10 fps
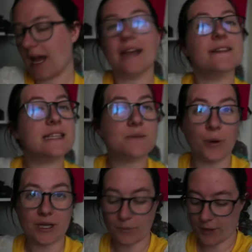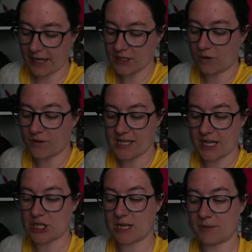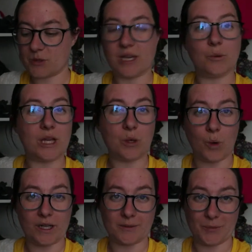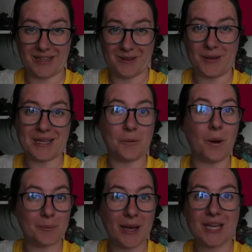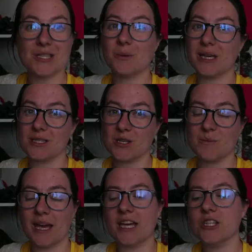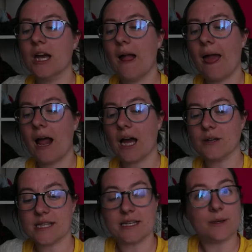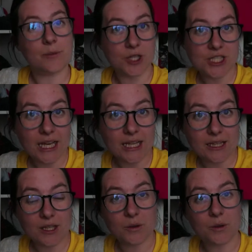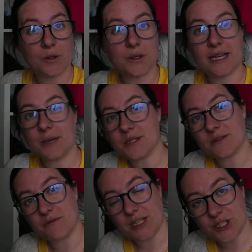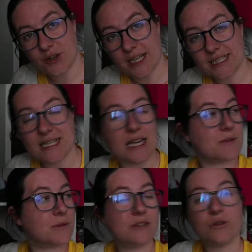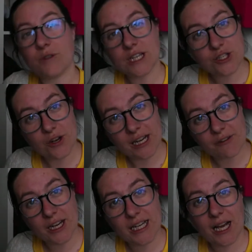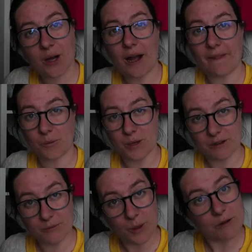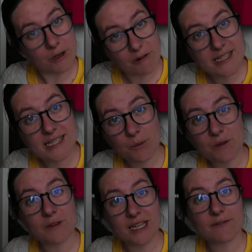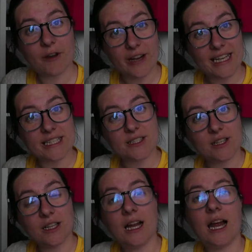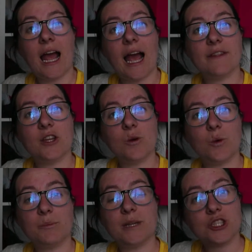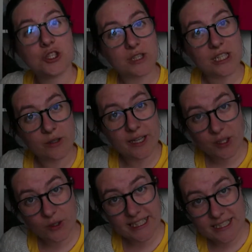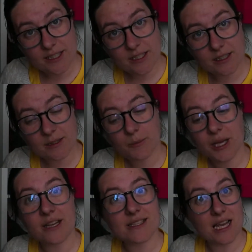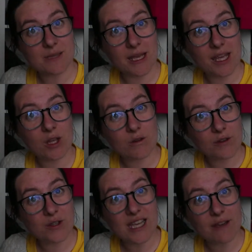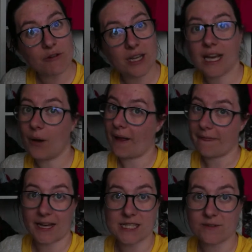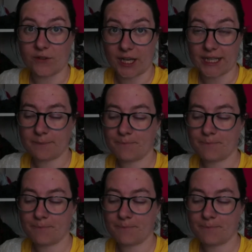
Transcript: And this point, we had a conversation in between week one and the week one page and the week two page. And I said, I appreciate that you're, he was really struggling today. I appreciate you're really struggling right now and that we're, we're regressing, we're feeling very little and that you want me to treat you like you're little because that's making you feel safe right now and that's fine.